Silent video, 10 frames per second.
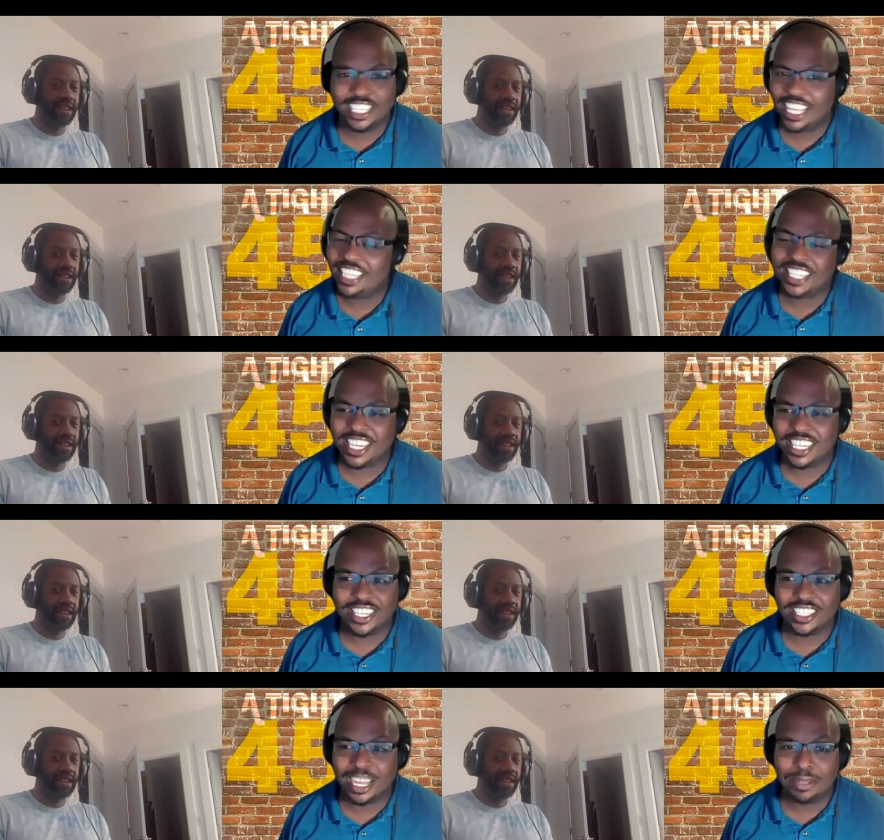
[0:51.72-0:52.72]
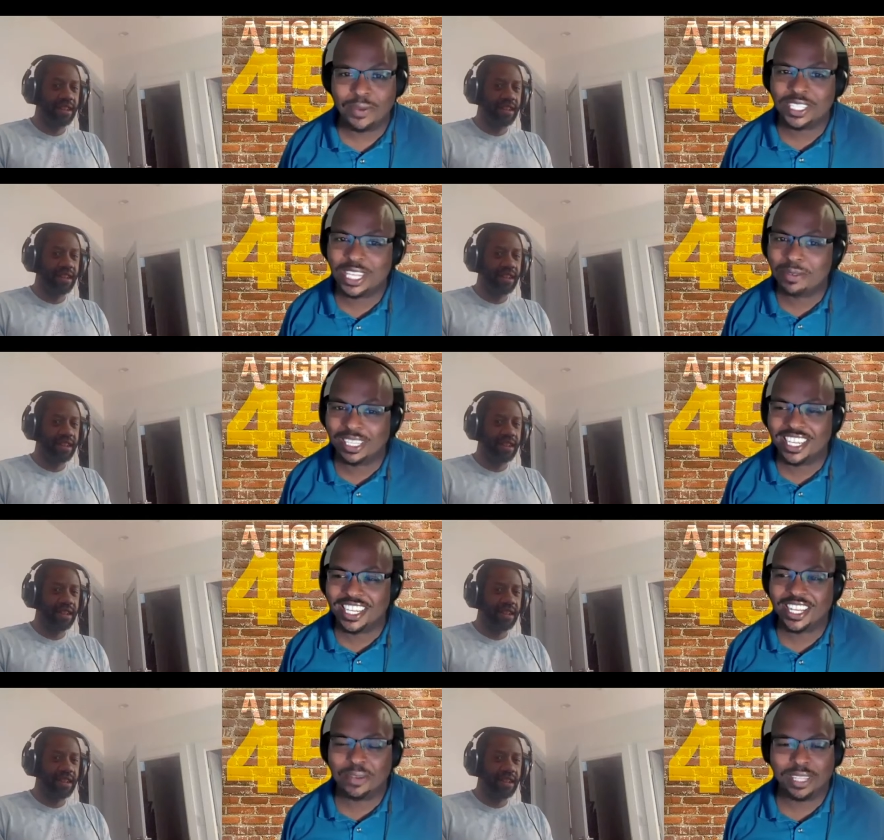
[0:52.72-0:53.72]
Speaker 1: in like ten years, I'd be like, "What's up,
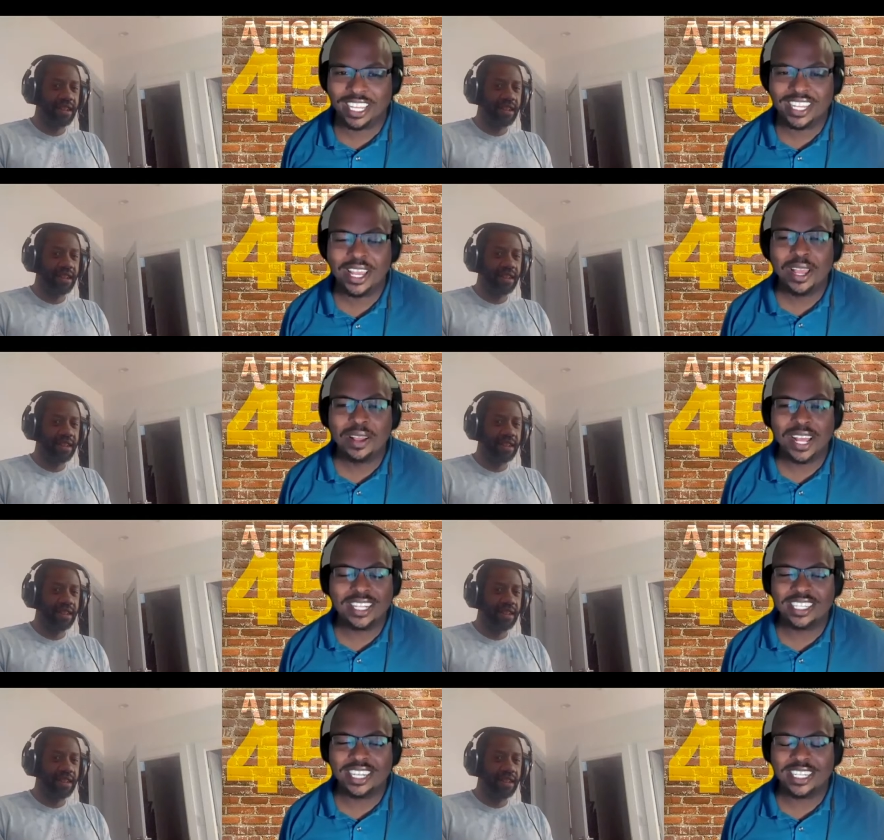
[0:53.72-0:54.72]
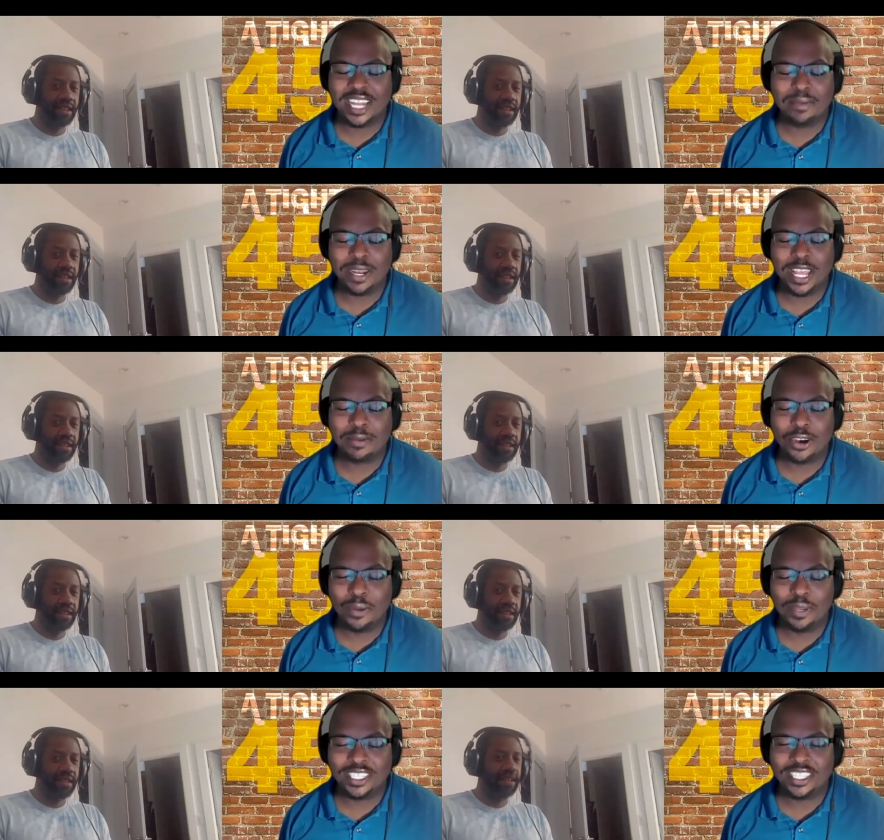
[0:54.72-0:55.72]
Glenn?" he'll be like, "That's that's not my name.
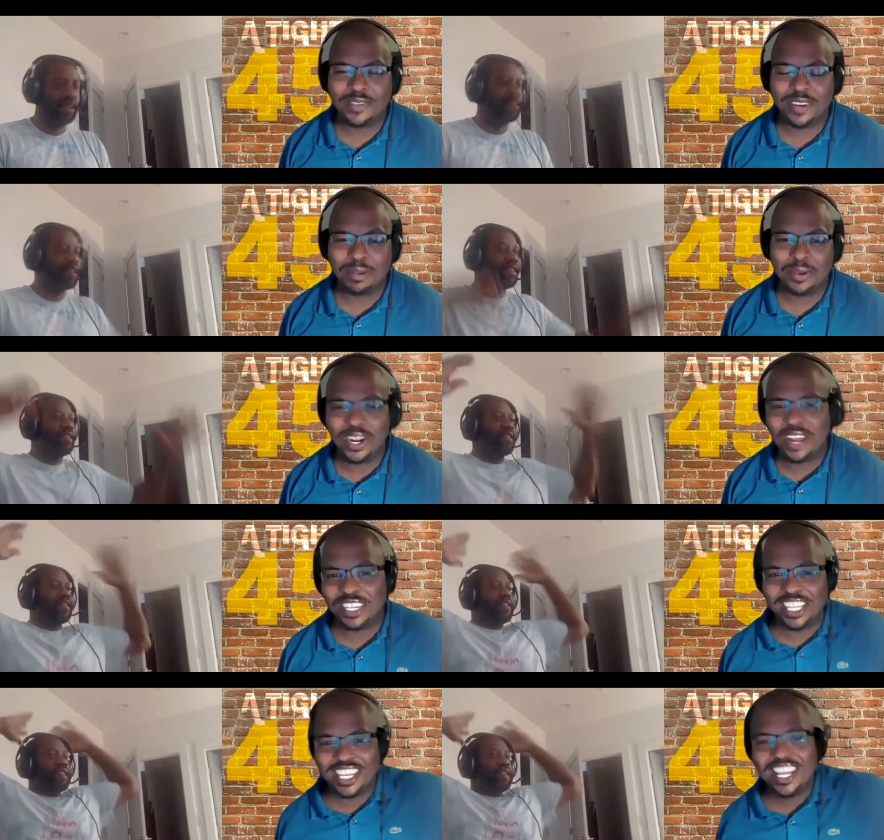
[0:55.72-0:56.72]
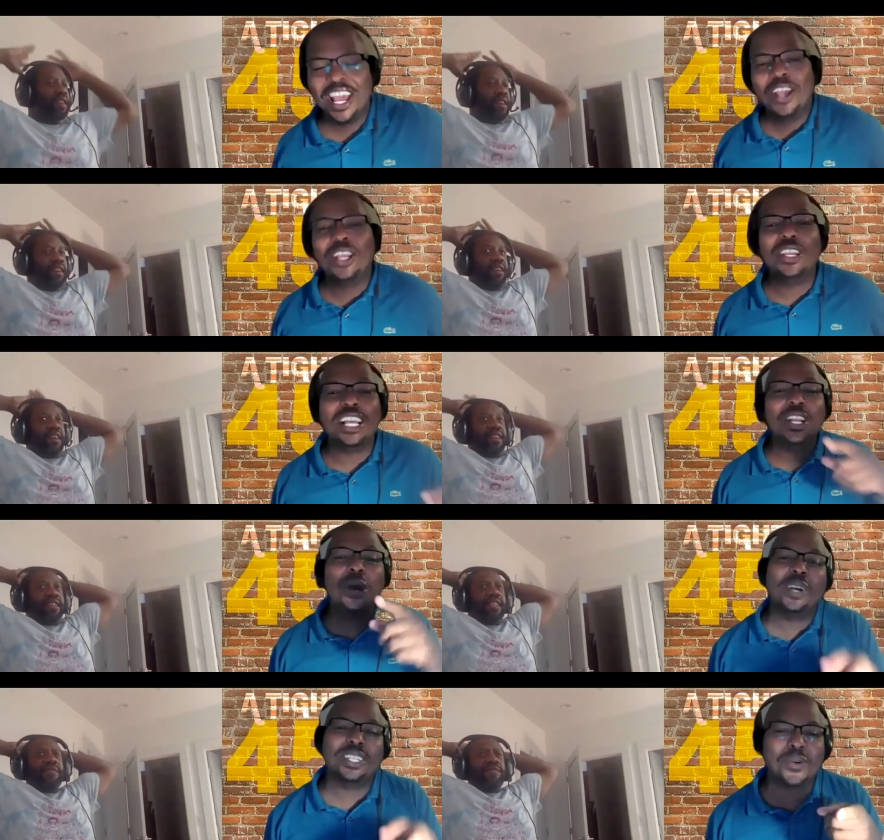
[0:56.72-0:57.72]
Call me yeah. Steve." And I'm like, "Whatever, Glenn." You, yeah, you know
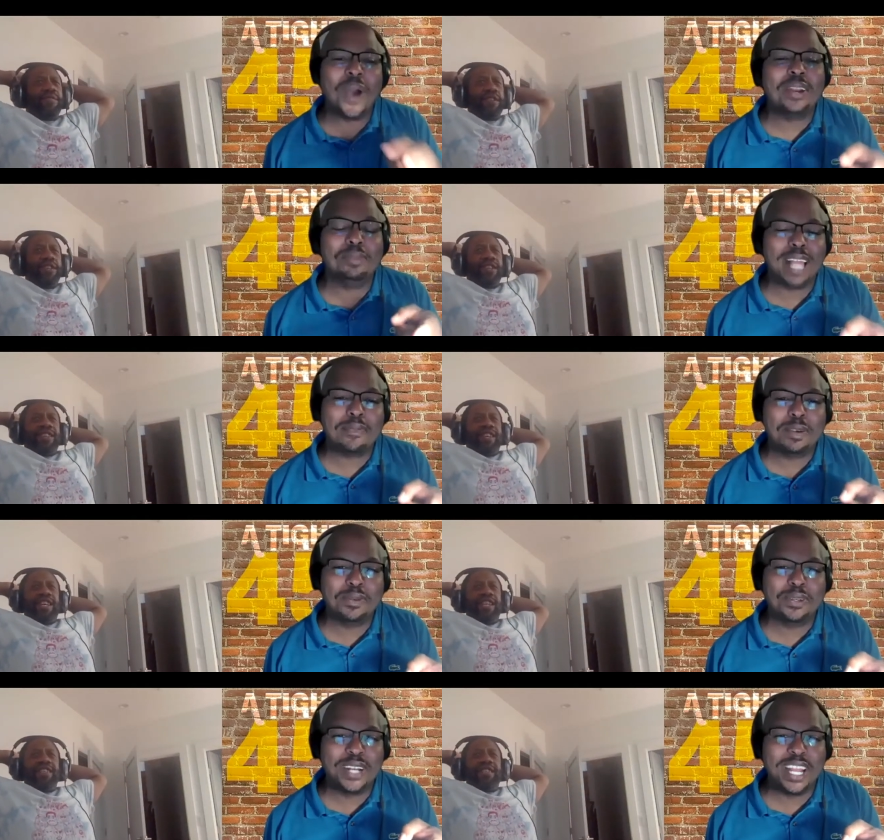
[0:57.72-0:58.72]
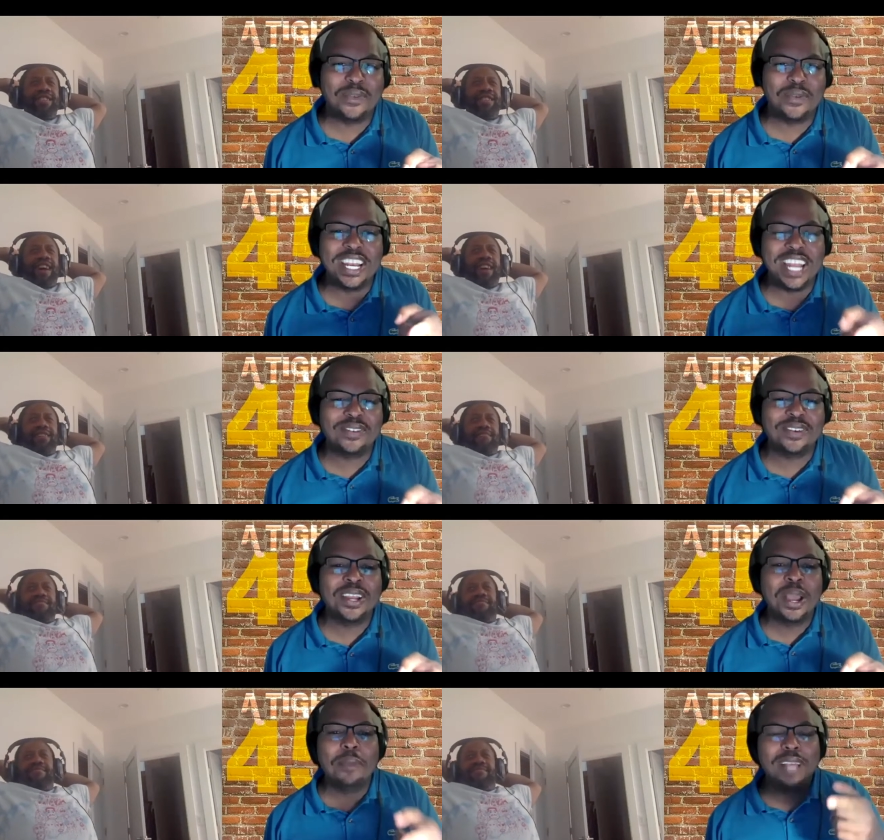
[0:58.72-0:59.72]
Steve, what? Though? Why do black yeah, people do that? Yeah. We never.
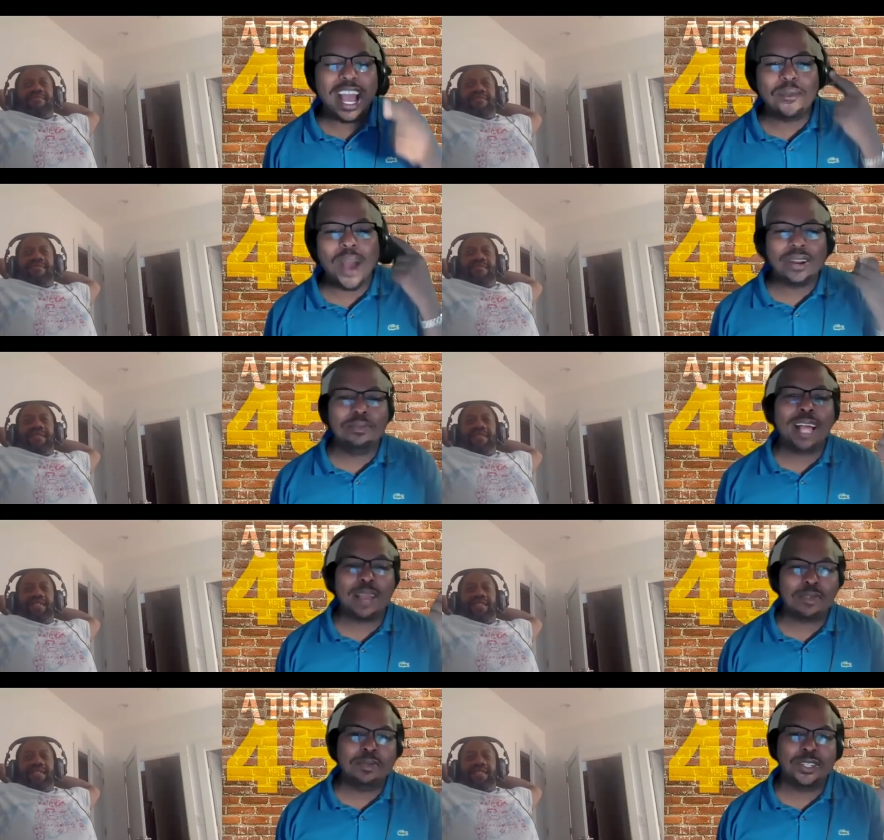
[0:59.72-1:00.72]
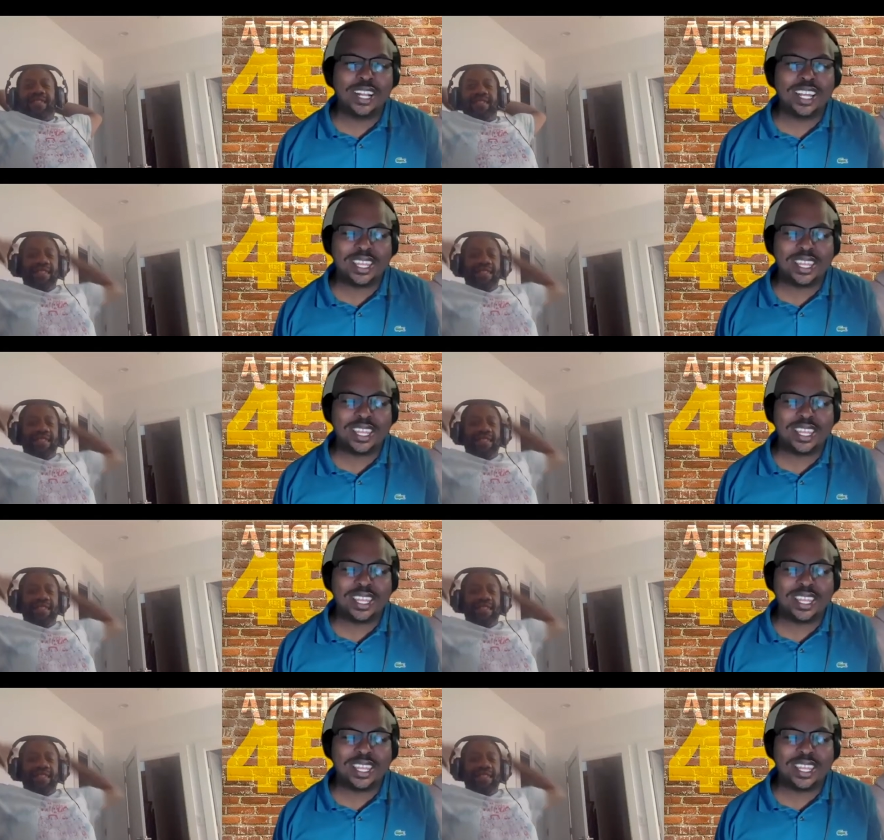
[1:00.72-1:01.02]
Why do black people do that